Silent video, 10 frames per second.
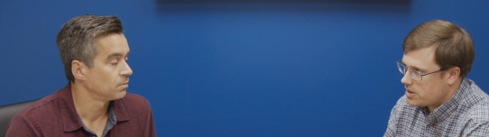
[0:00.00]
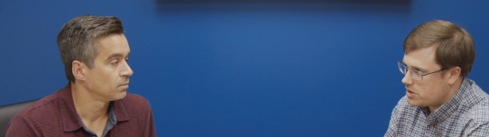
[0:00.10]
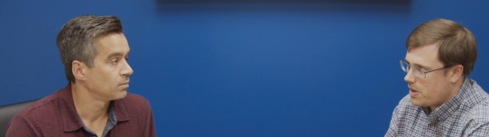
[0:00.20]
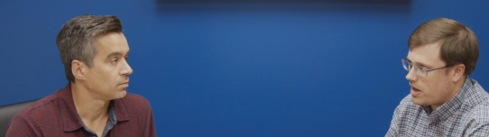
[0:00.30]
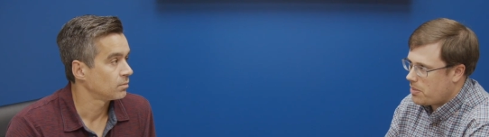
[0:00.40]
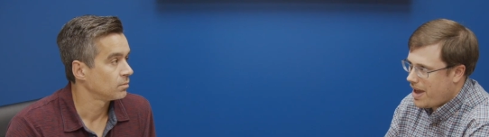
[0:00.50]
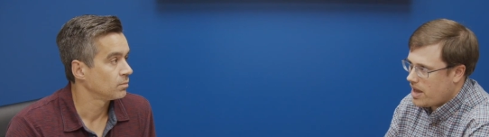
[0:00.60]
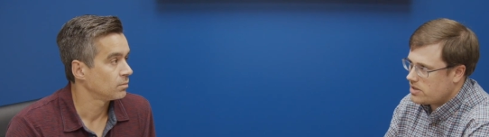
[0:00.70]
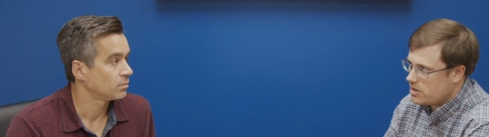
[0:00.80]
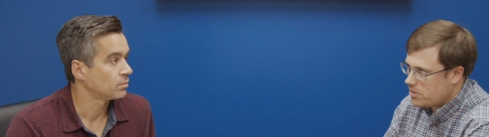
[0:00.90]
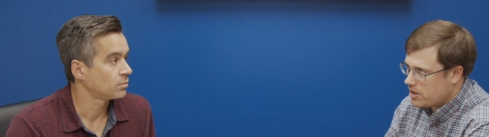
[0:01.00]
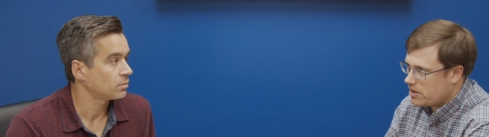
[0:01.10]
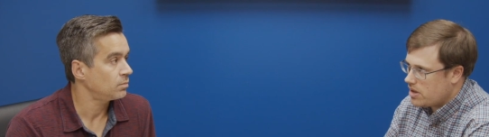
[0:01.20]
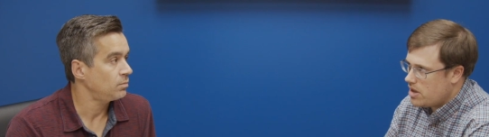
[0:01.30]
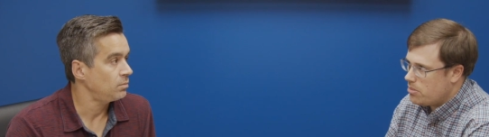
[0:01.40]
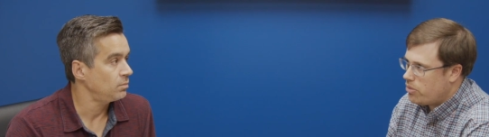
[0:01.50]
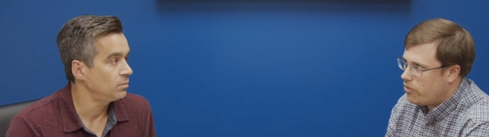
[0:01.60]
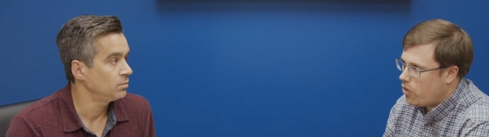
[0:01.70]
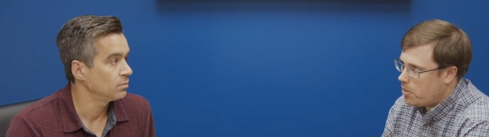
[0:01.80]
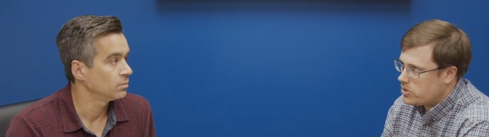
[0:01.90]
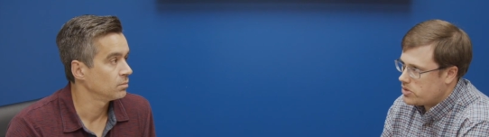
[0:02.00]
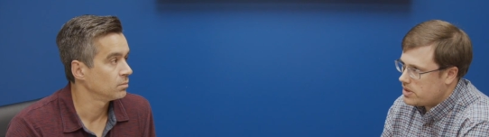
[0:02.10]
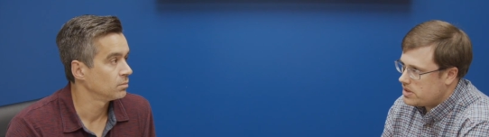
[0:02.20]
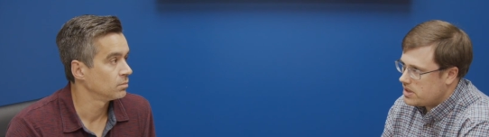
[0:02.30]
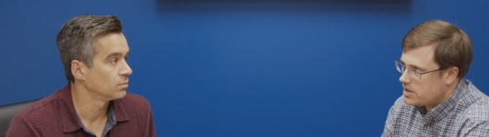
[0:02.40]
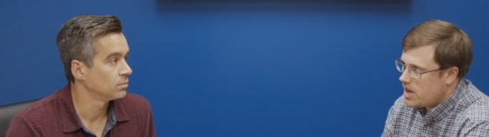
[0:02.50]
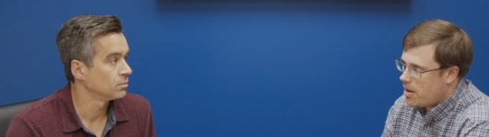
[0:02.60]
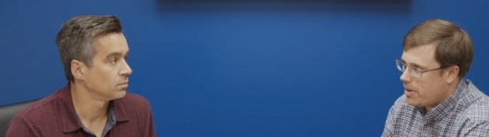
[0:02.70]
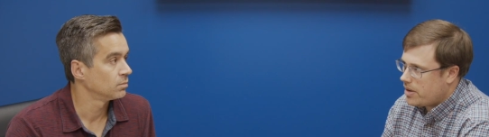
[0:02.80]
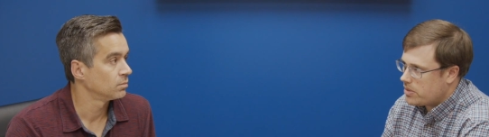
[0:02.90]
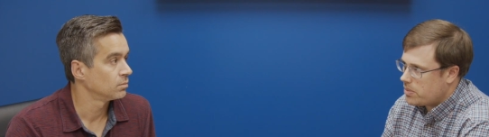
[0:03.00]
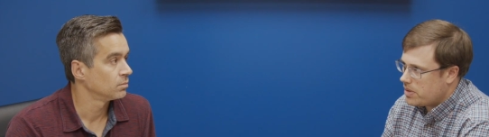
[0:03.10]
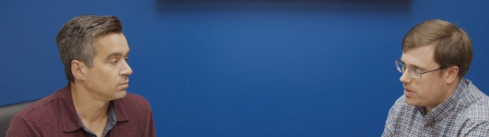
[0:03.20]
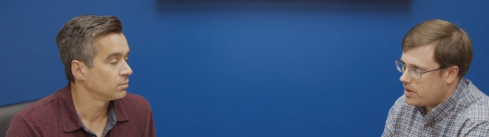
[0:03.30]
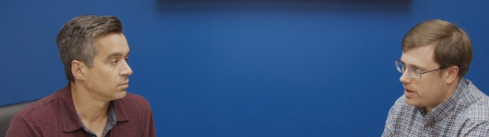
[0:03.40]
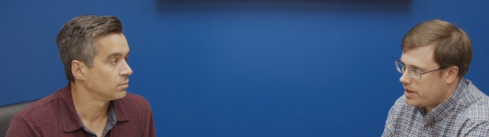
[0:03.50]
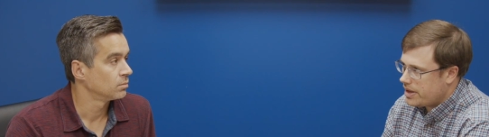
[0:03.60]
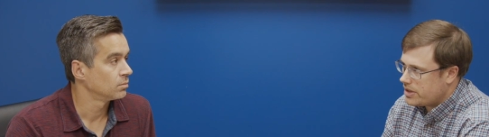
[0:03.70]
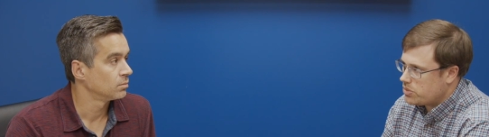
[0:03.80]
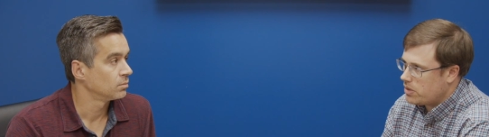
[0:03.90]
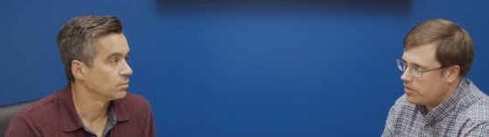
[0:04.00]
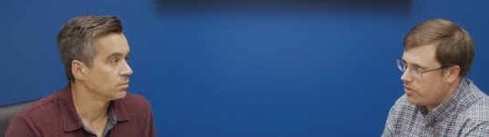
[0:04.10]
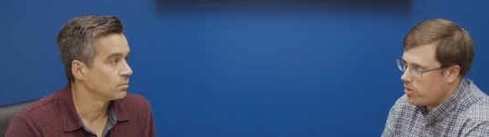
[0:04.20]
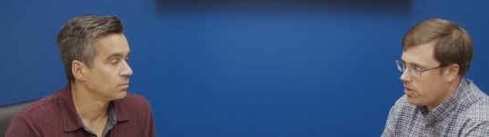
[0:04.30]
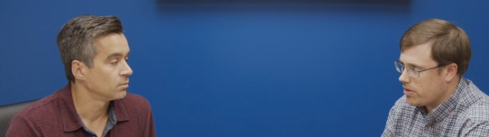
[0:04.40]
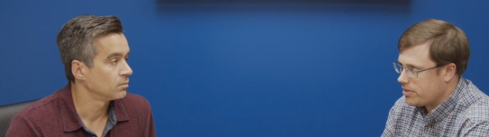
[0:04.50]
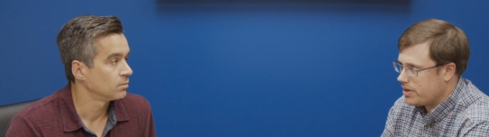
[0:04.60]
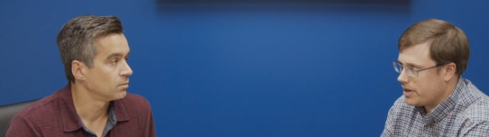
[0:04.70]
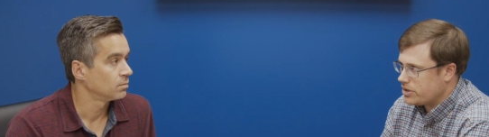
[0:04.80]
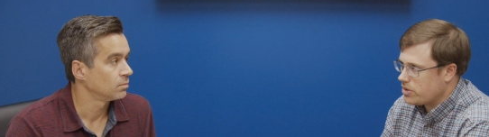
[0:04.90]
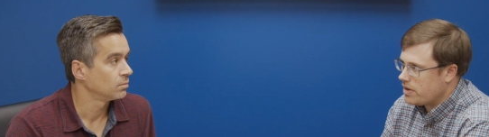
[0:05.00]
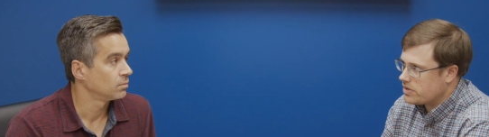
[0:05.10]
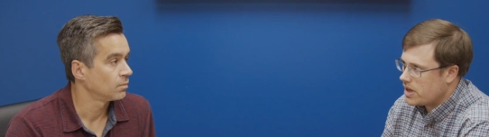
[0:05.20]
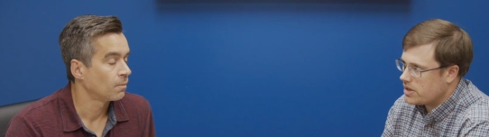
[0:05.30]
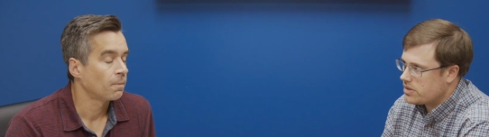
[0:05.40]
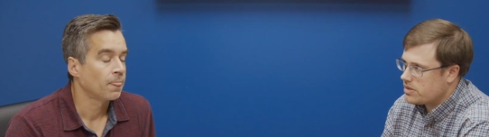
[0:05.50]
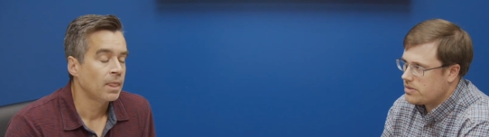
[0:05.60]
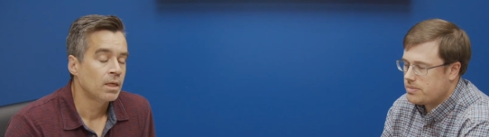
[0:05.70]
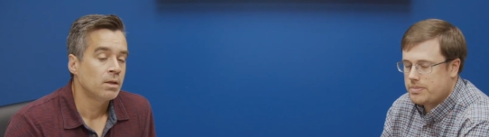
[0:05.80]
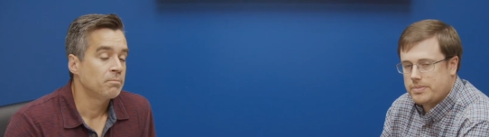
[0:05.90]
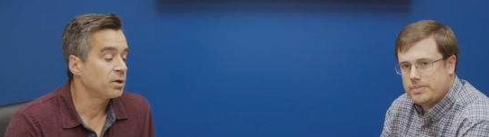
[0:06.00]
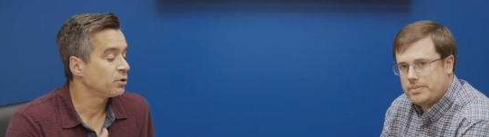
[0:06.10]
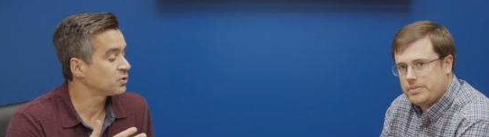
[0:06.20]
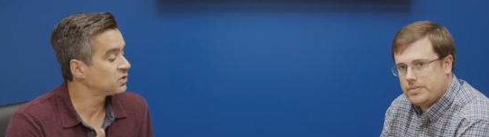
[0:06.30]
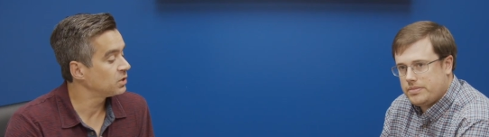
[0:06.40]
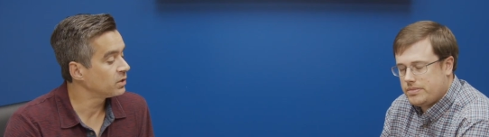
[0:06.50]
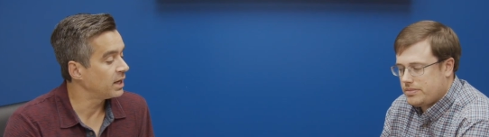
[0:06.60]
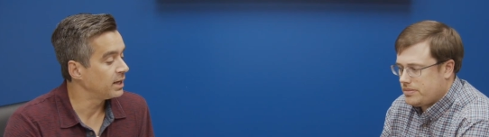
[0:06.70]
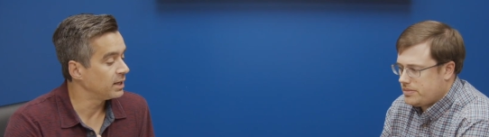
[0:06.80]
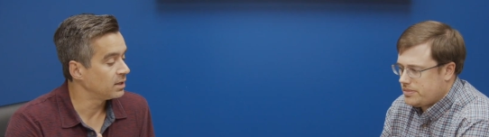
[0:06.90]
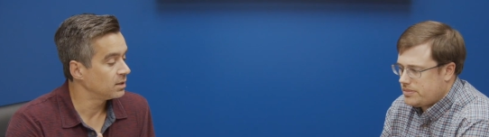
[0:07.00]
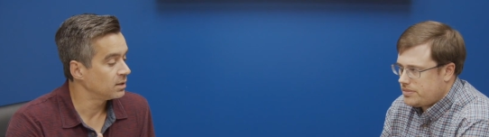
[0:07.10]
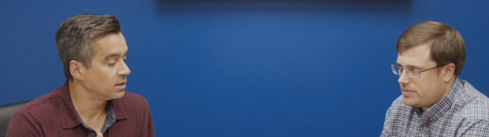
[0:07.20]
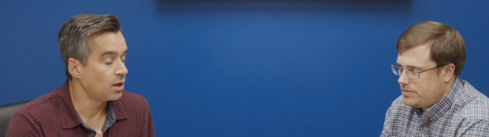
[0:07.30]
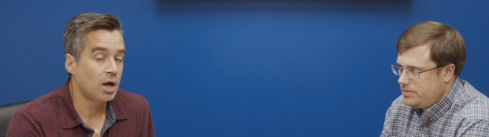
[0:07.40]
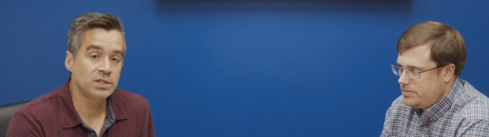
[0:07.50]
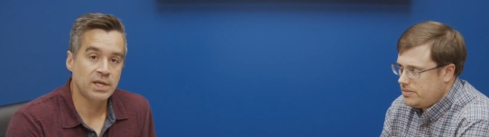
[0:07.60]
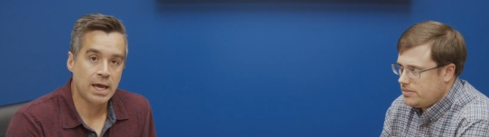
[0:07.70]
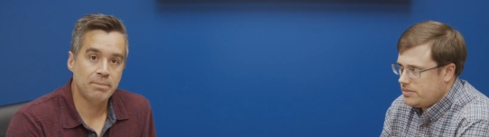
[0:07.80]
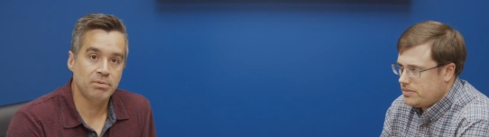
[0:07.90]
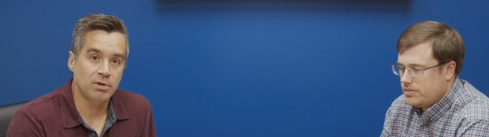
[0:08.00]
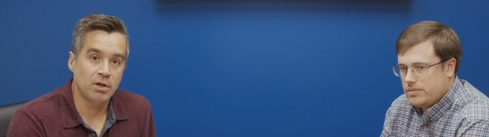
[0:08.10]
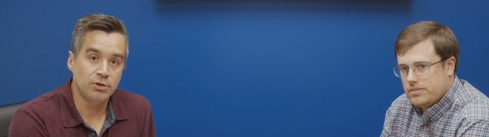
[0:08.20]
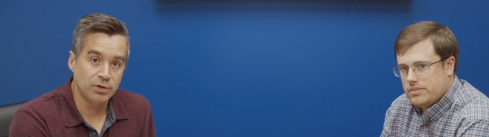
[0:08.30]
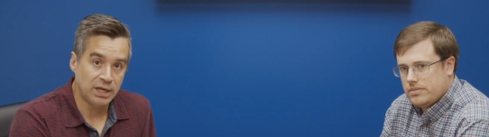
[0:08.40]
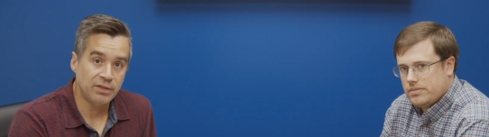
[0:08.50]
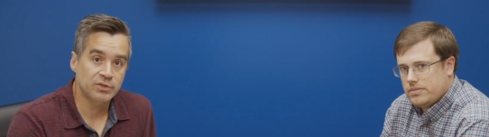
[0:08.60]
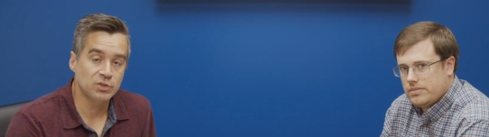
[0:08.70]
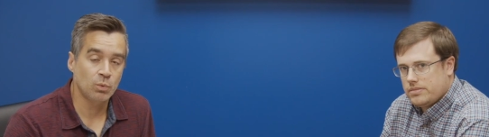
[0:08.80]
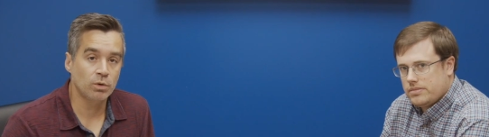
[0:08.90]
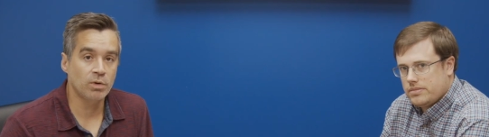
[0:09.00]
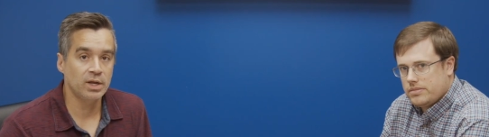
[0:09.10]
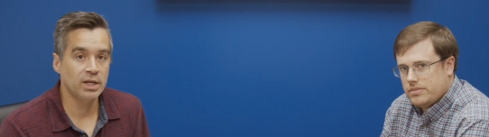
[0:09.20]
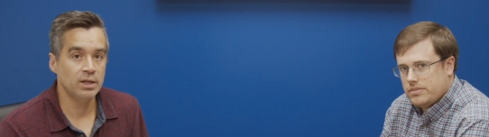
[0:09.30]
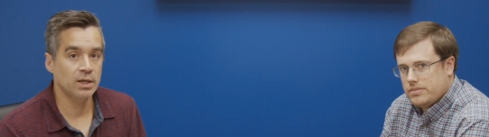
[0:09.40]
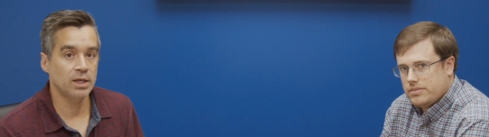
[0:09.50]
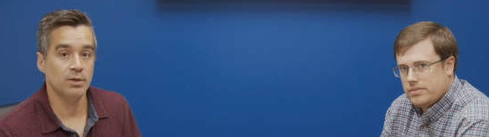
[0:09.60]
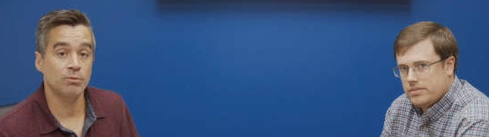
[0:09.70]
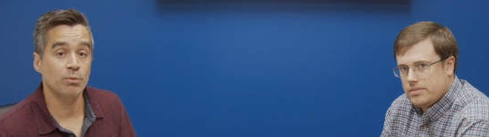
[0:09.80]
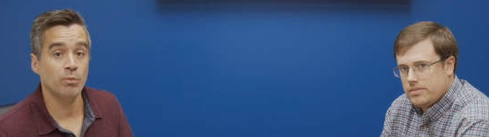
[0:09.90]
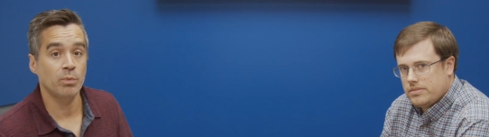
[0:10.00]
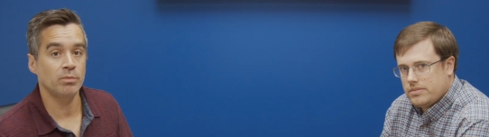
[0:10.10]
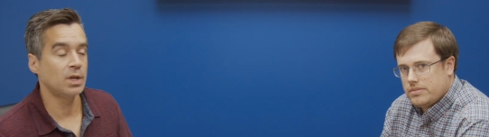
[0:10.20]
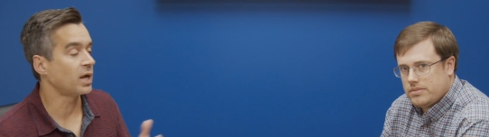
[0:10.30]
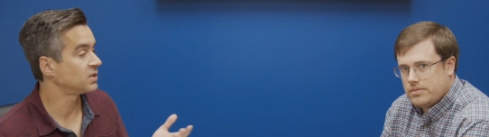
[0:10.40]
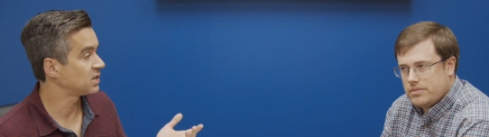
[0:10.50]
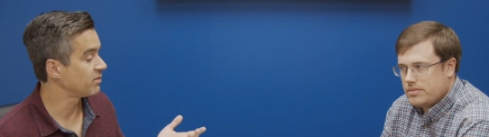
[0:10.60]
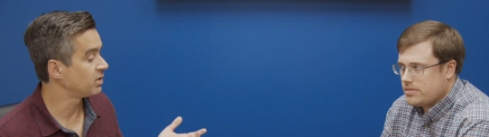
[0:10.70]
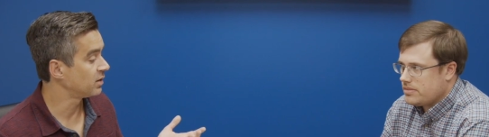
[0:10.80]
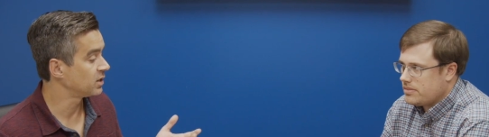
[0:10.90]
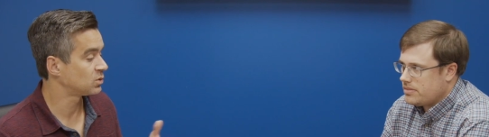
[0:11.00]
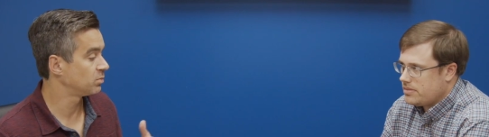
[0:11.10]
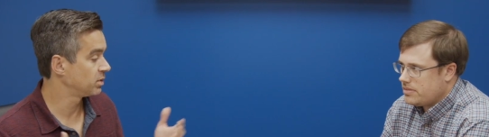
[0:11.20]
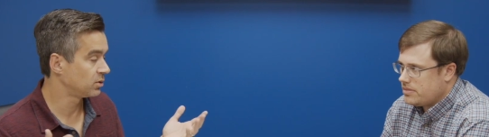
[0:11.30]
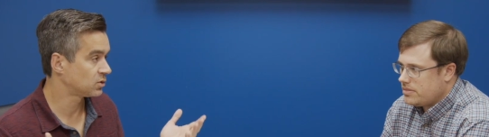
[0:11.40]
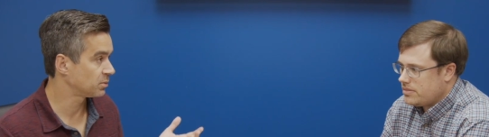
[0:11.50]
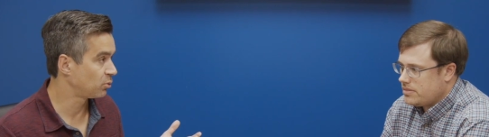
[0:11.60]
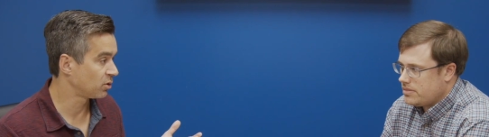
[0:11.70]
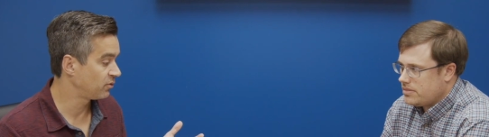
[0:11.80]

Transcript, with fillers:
Speaker 1: expand capacity, but performance are easy to top out with the uh, twenty-four uh, drive size.
Speaker 2: But you're still getting ONTAP underneath, so we're running uh, nine point seven on this one, but it'll support